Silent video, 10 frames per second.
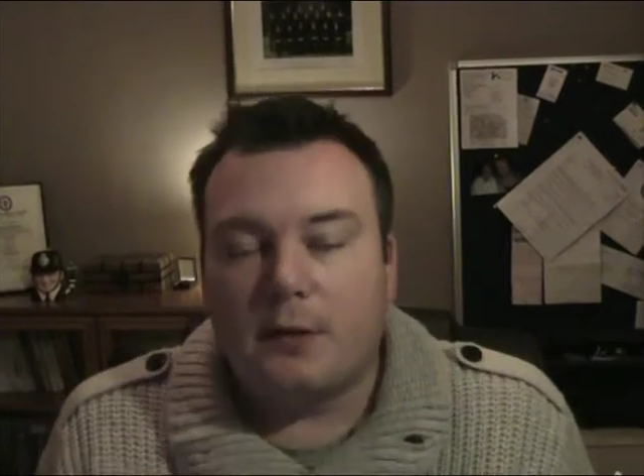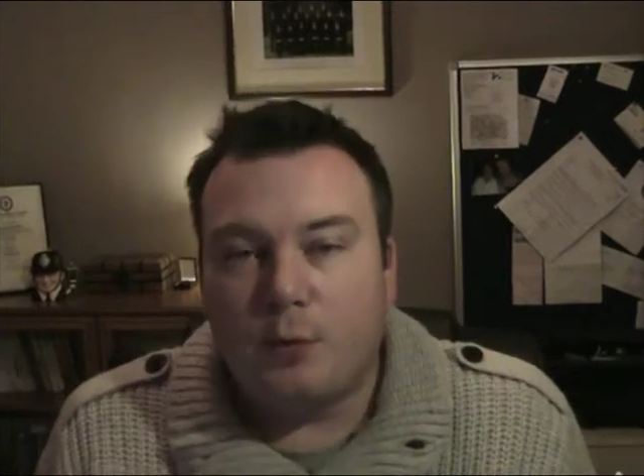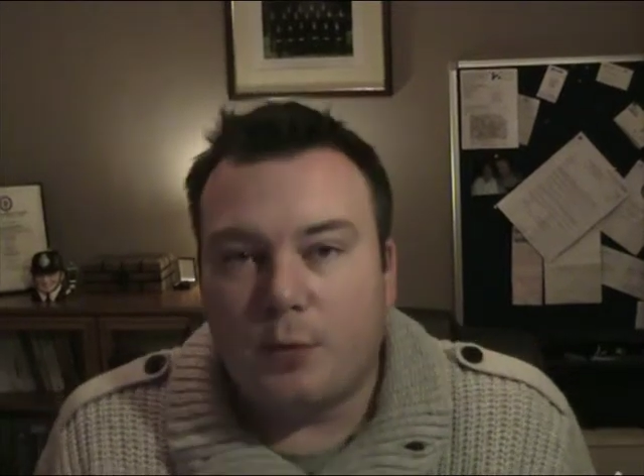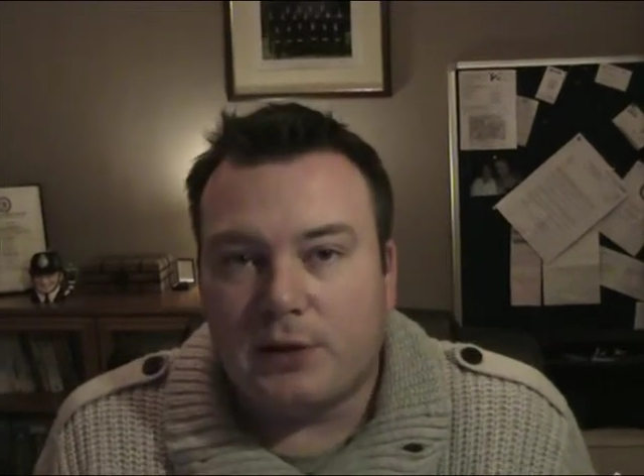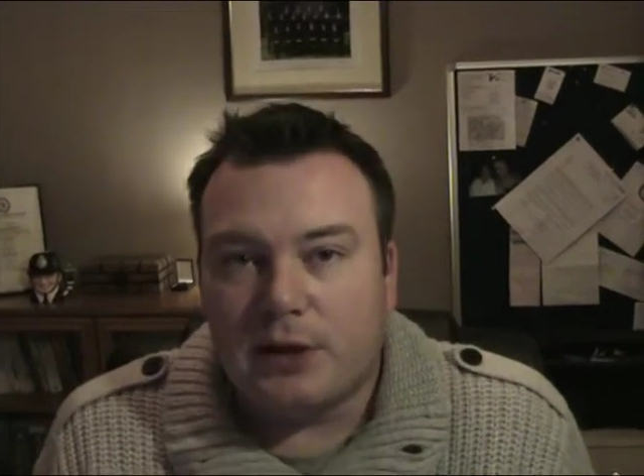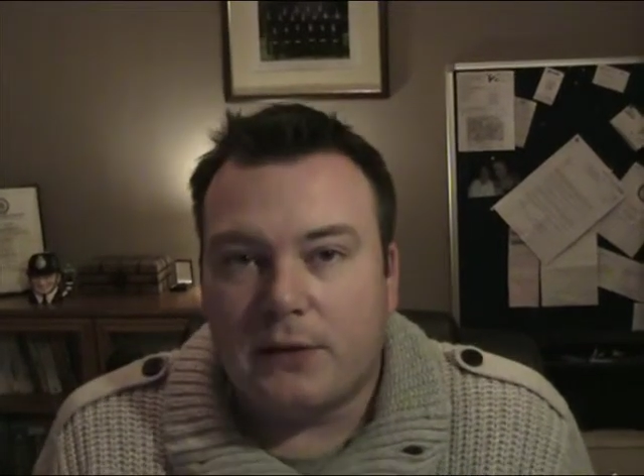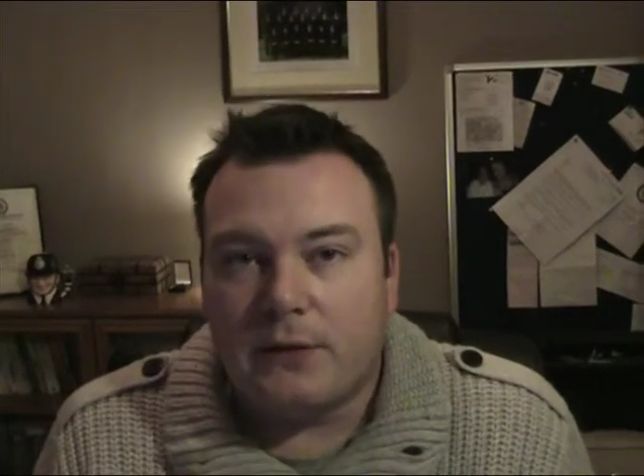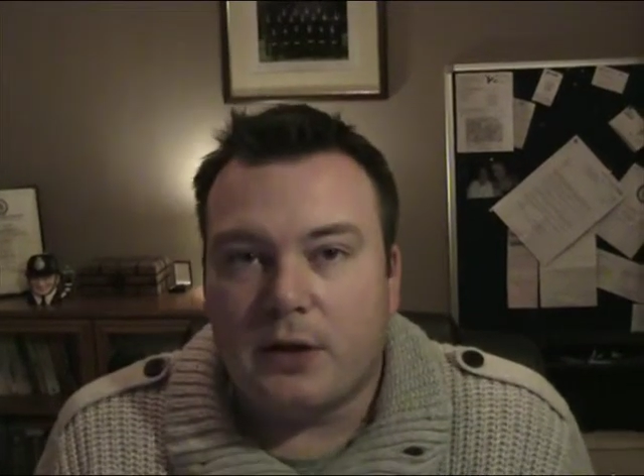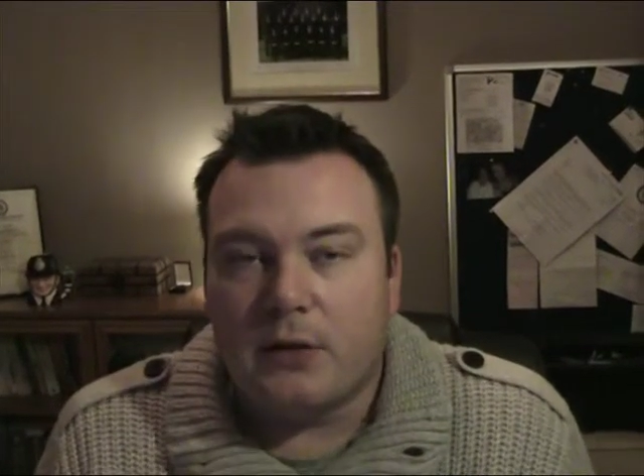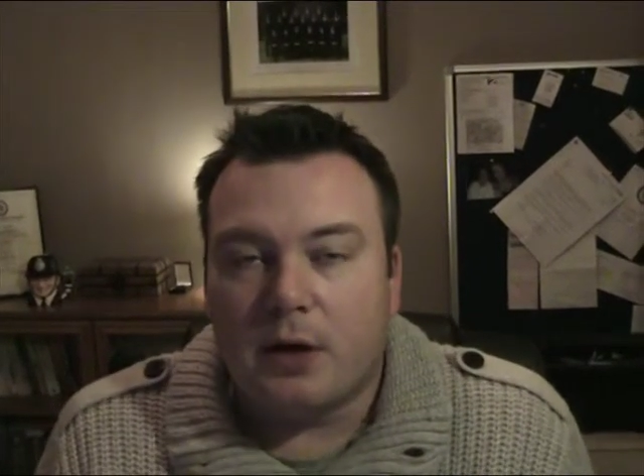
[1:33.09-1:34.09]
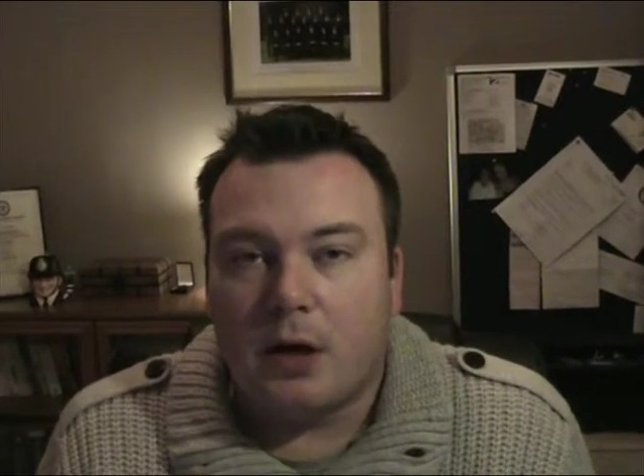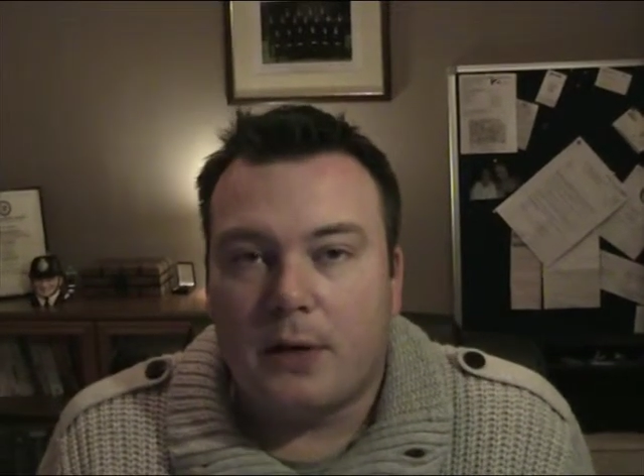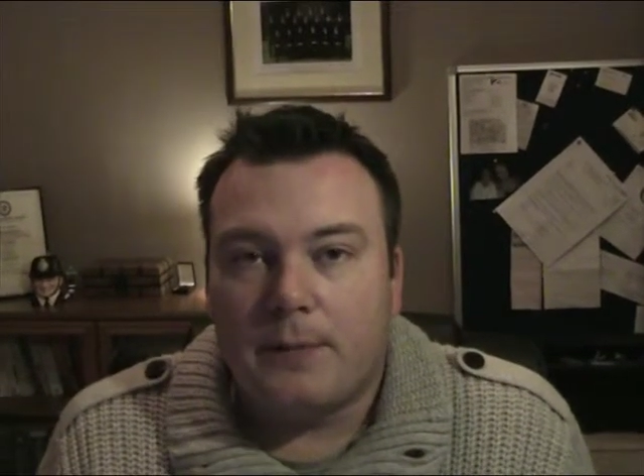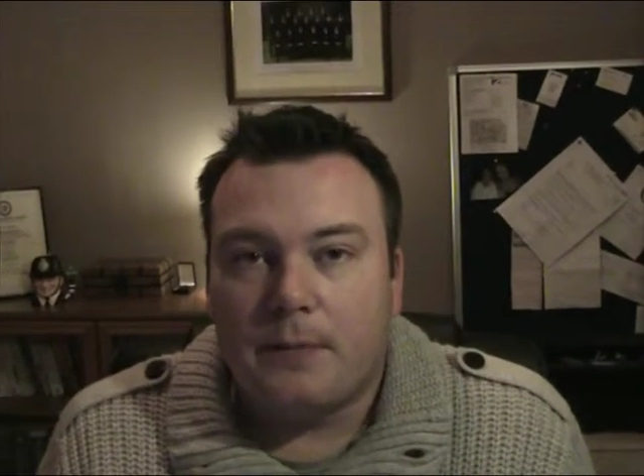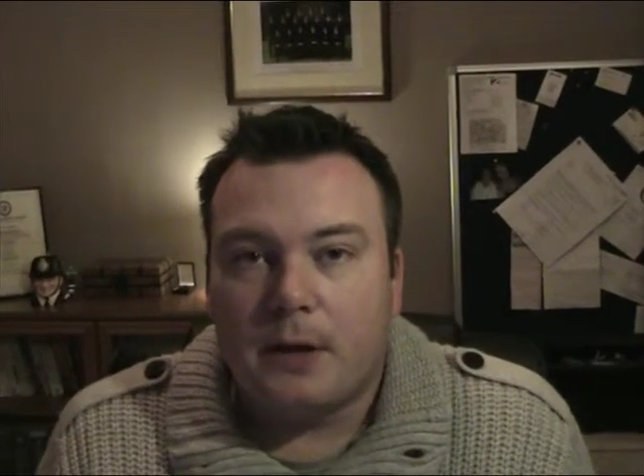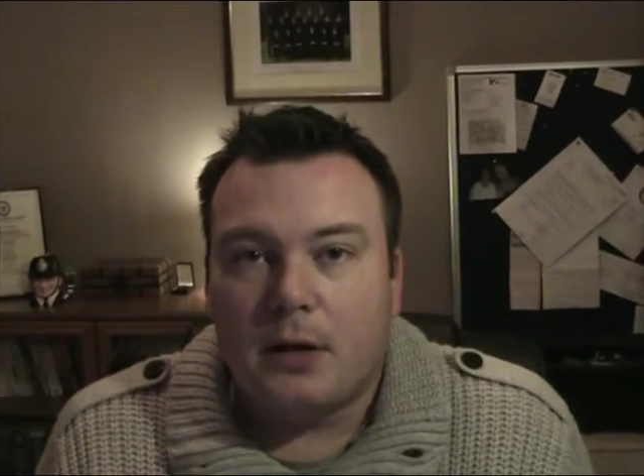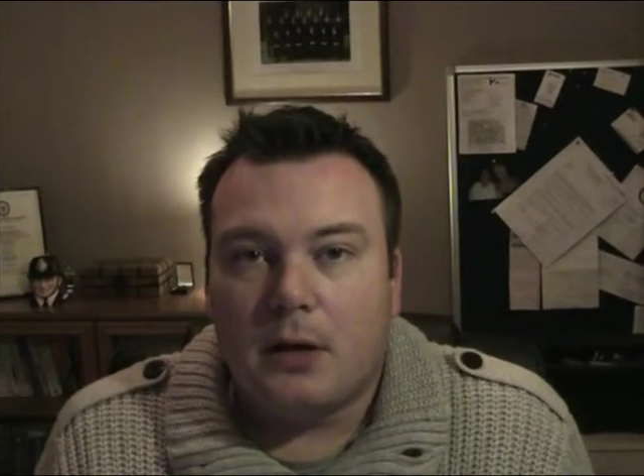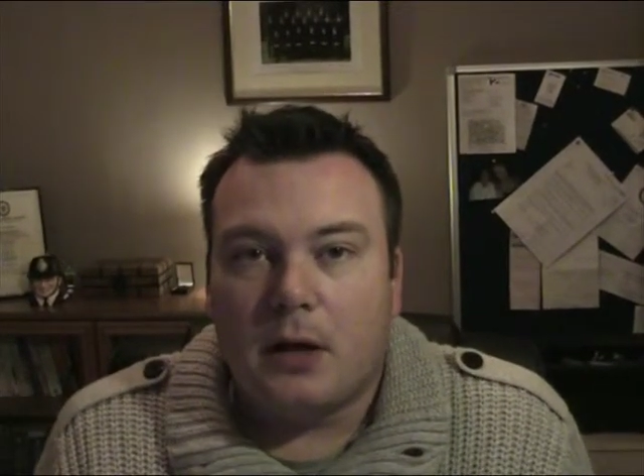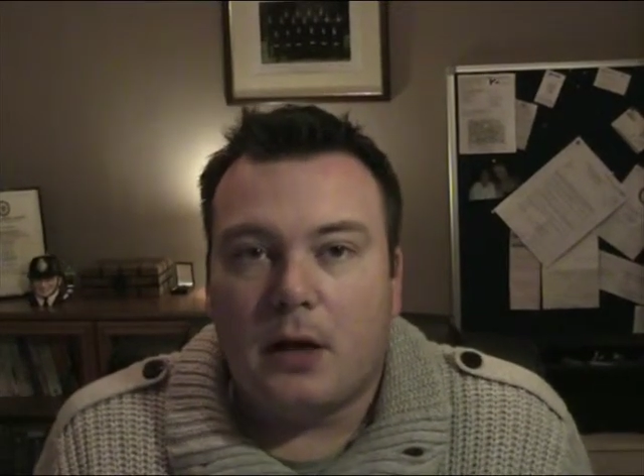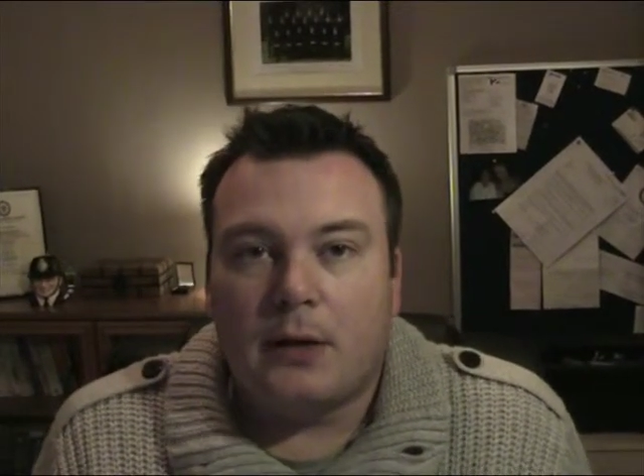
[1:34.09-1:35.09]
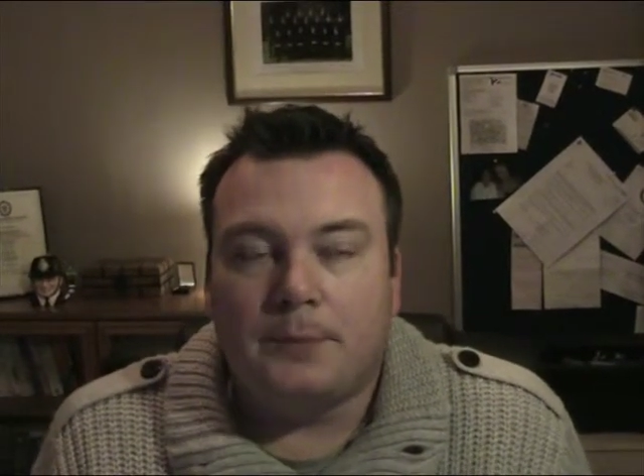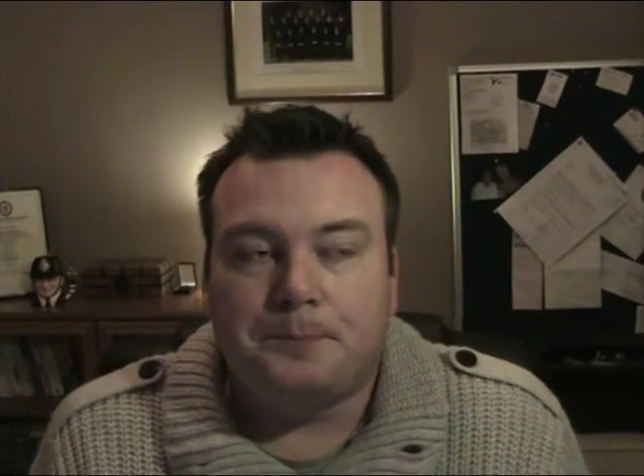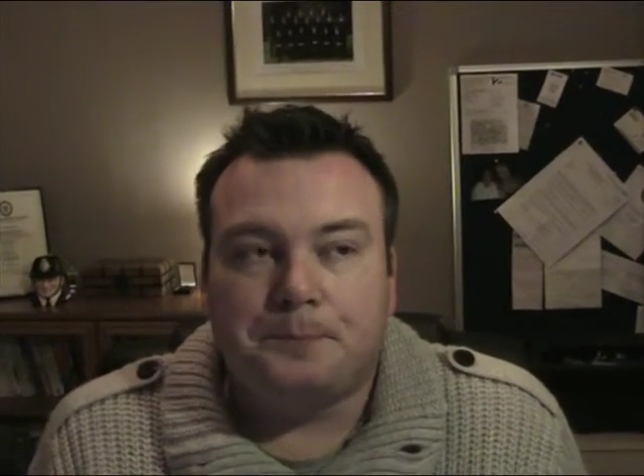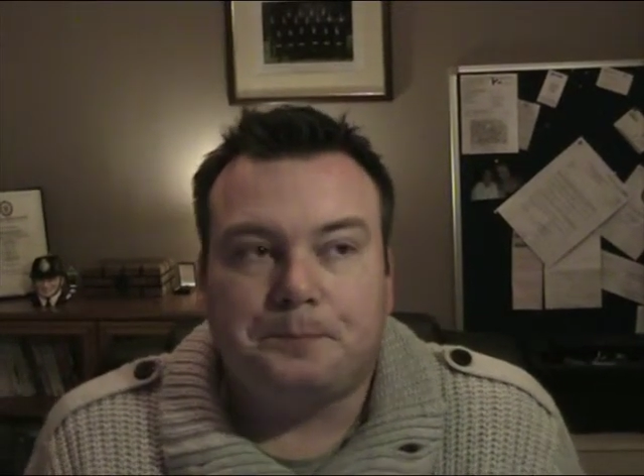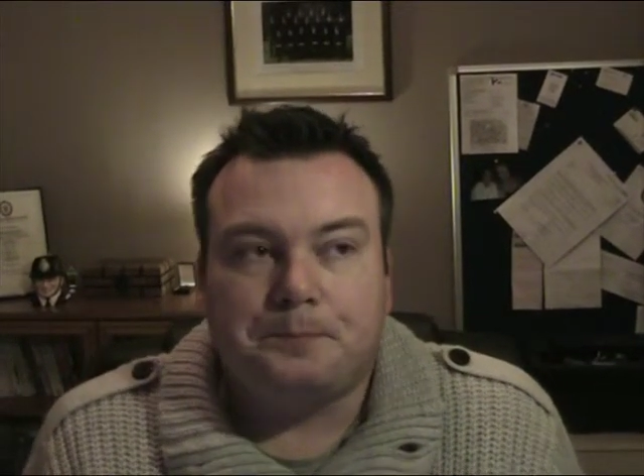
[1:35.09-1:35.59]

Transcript: I bought myself a new car um,